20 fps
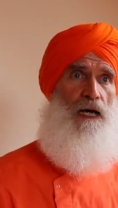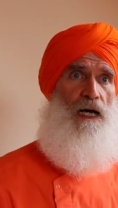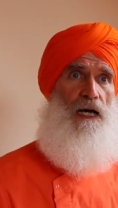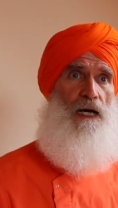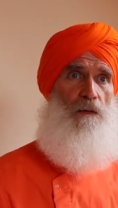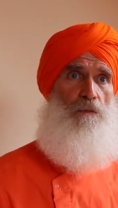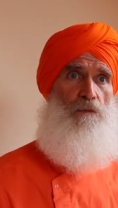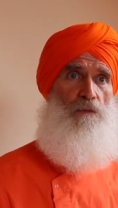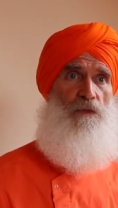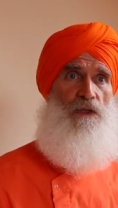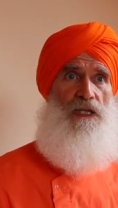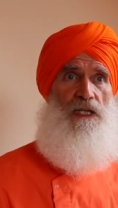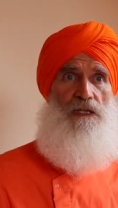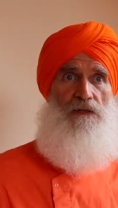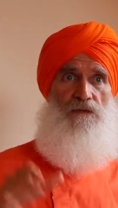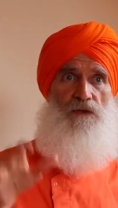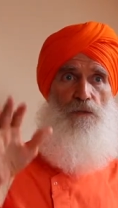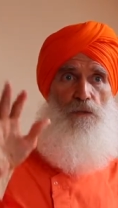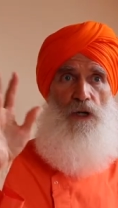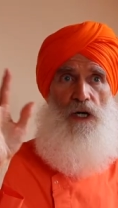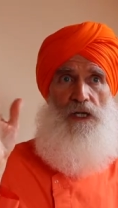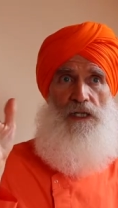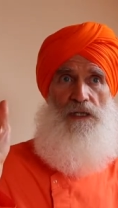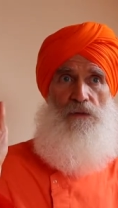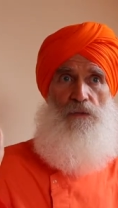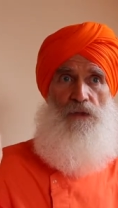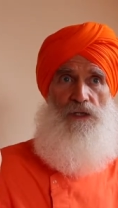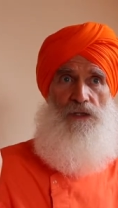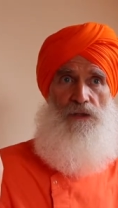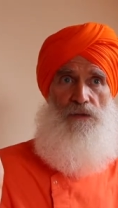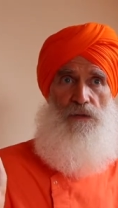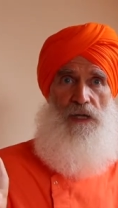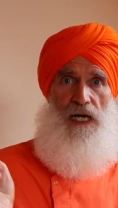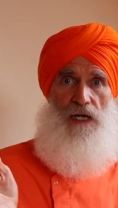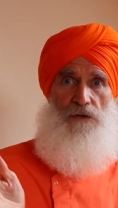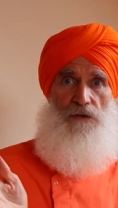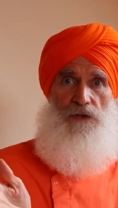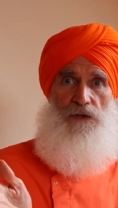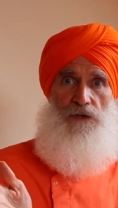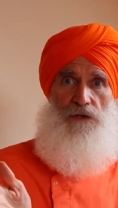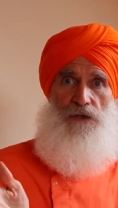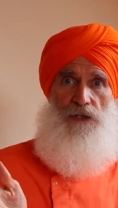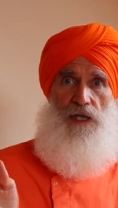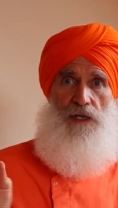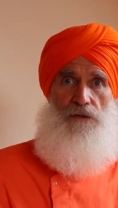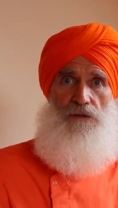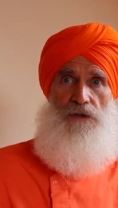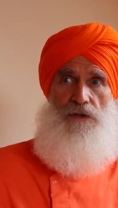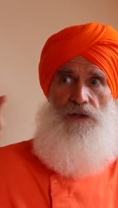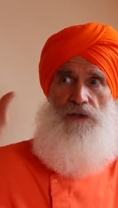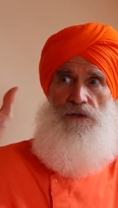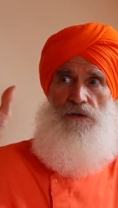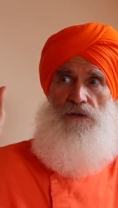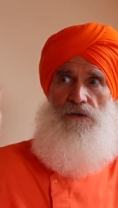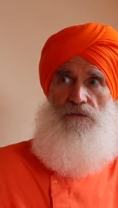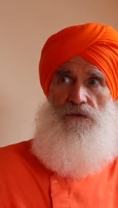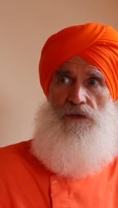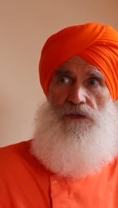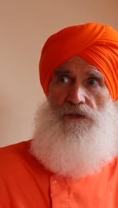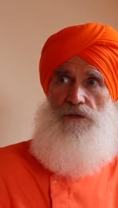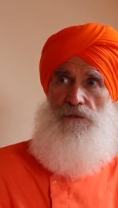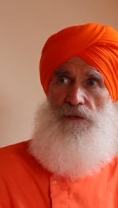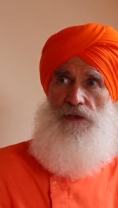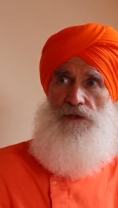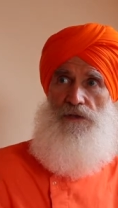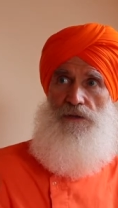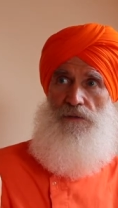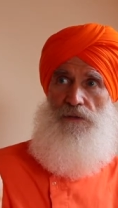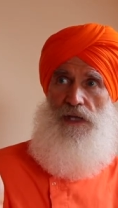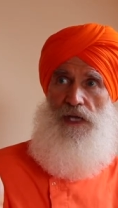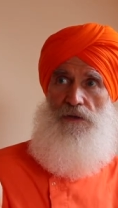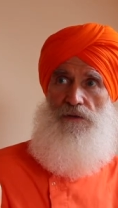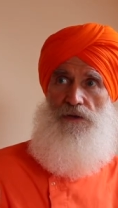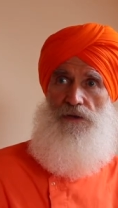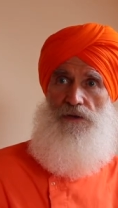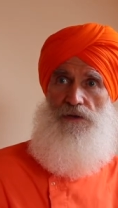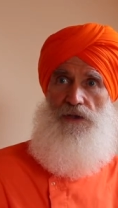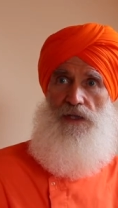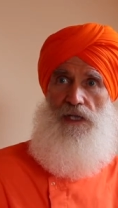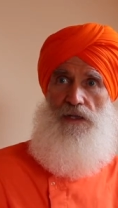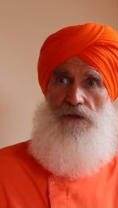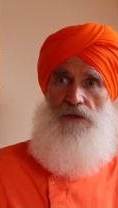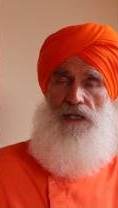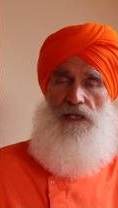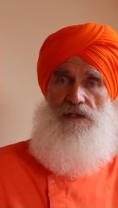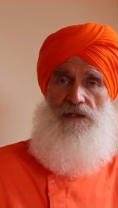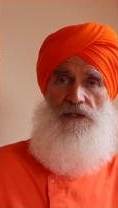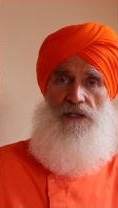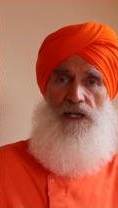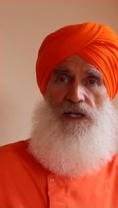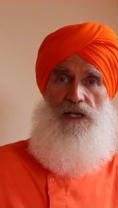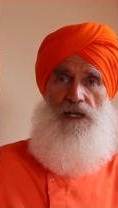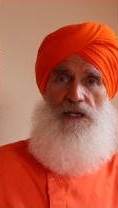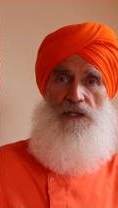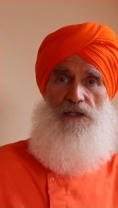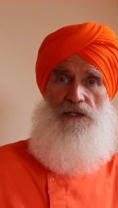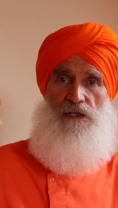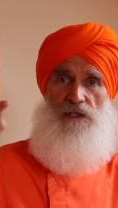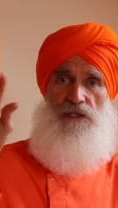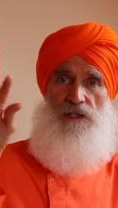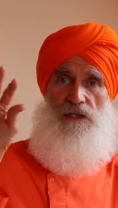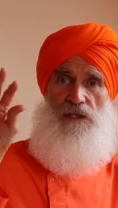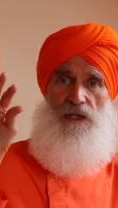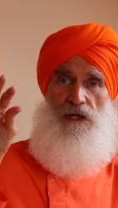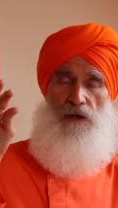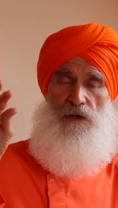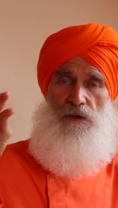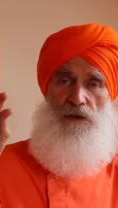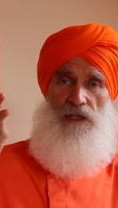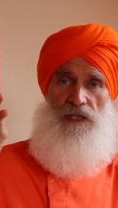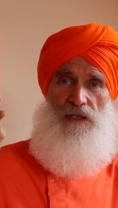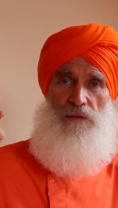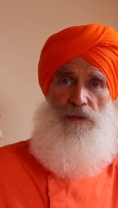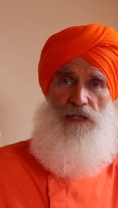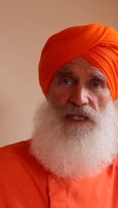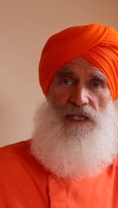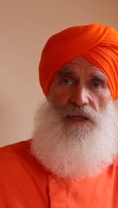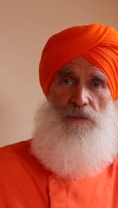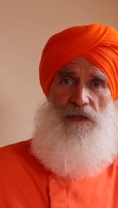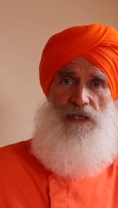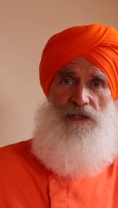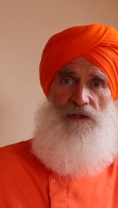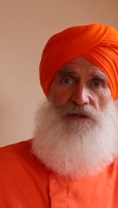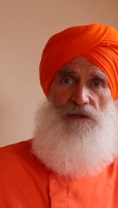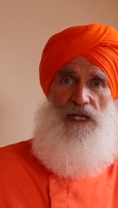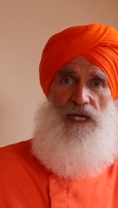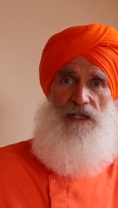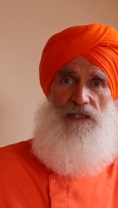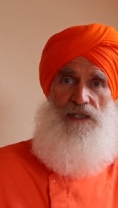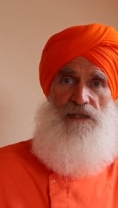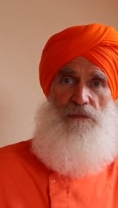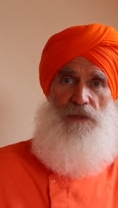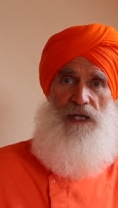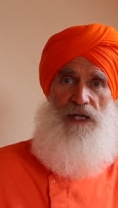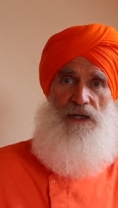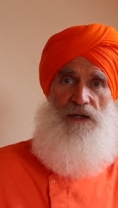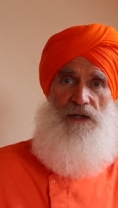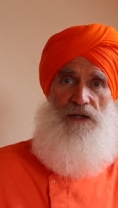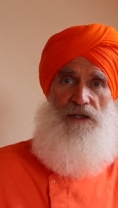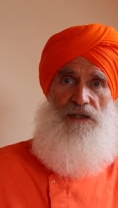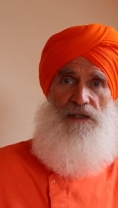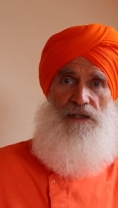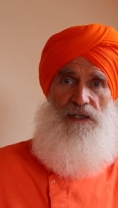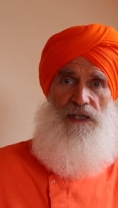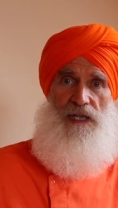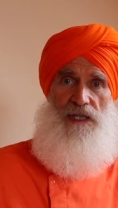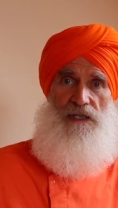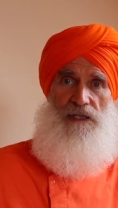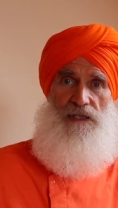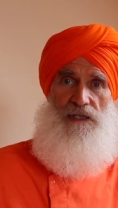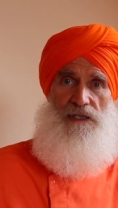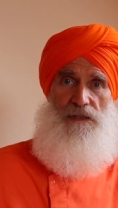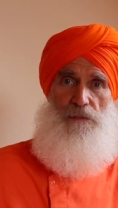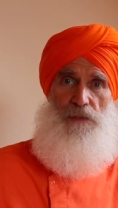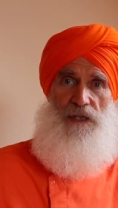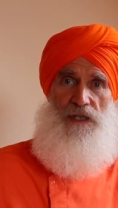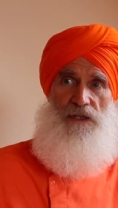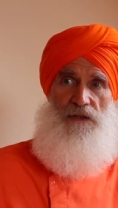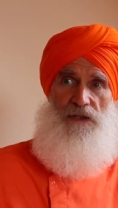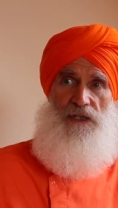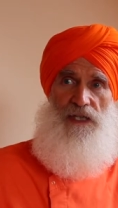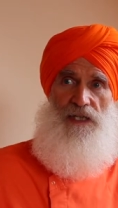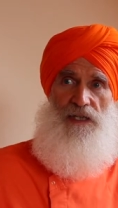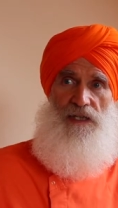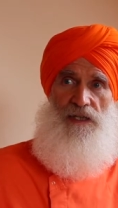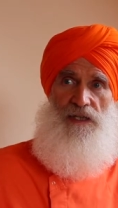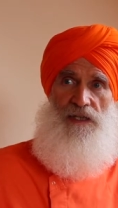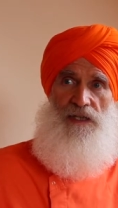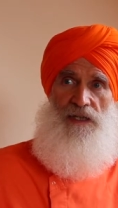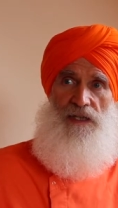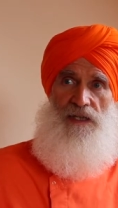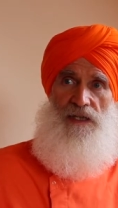Um, think of the body which surrounds your chakra, the universe which surrounds your chakra, as slowly becoming transparent and disappearing.